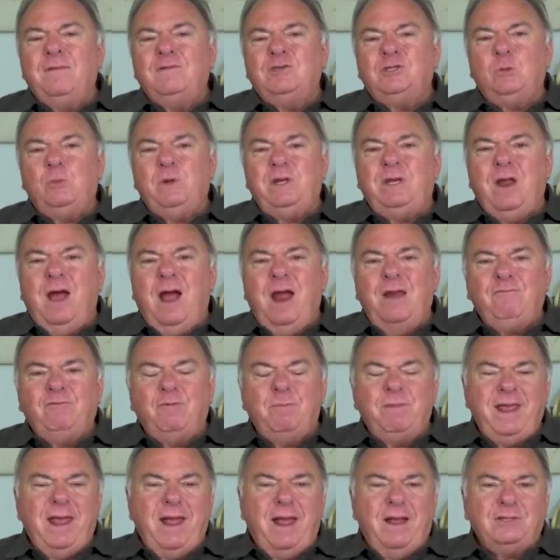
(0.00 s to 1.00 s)
So we died
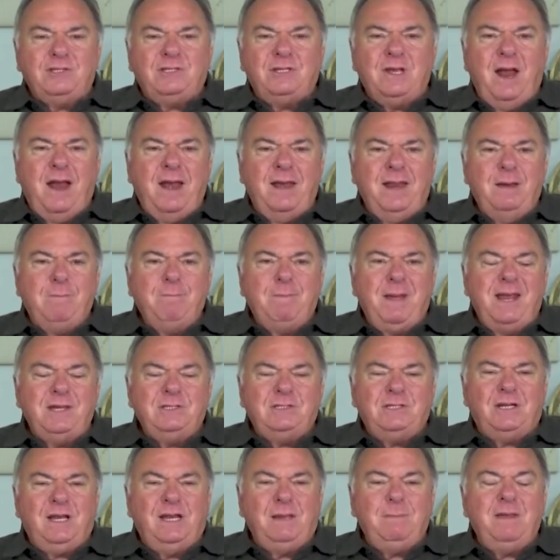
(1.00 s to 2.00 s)
from the outside in,
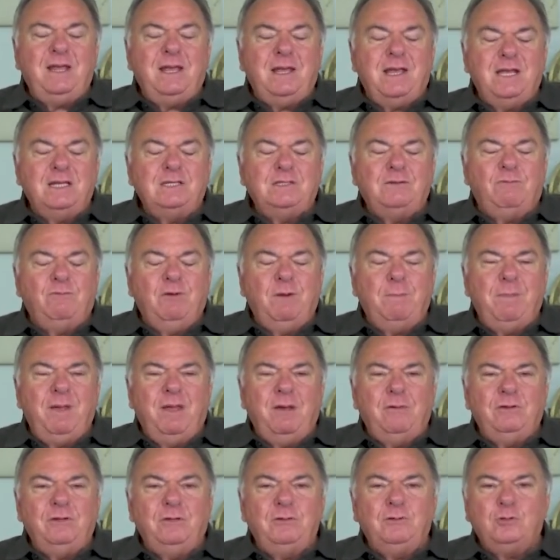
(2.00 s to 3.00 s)
basically because of
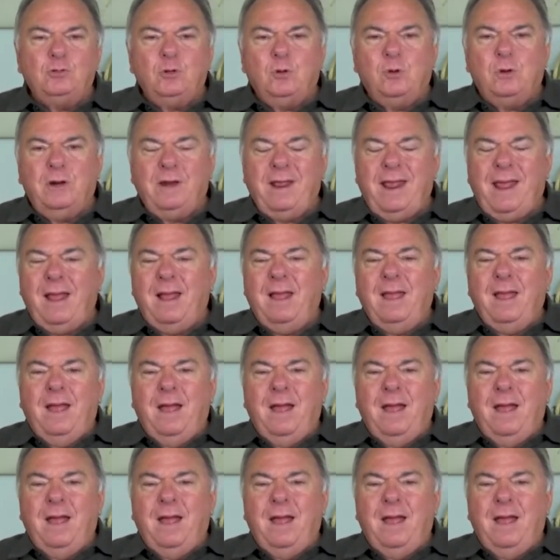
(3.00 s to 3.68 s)
rebellion toward